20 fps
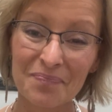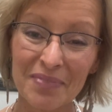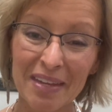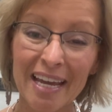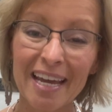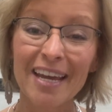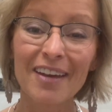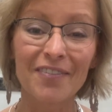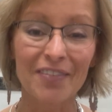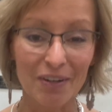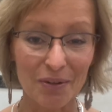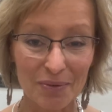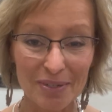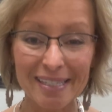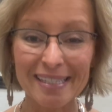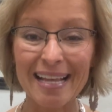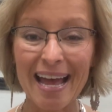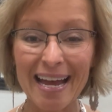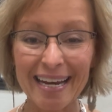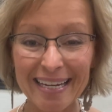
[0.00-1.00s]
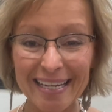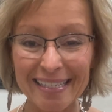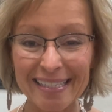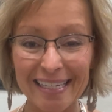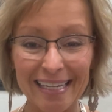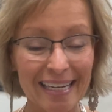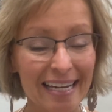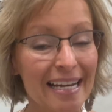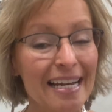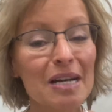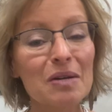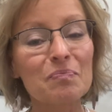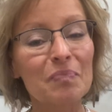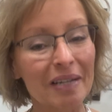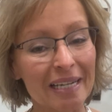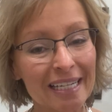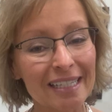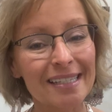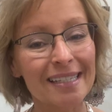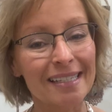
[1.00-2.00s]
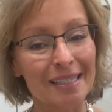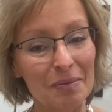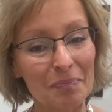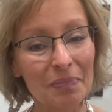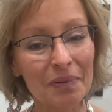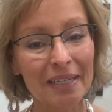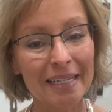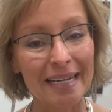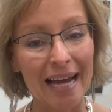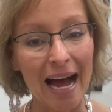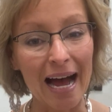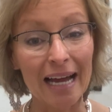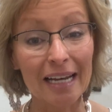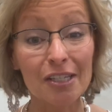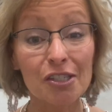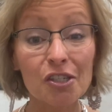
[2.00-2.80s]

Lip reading: If it was that easy, but it's simply not.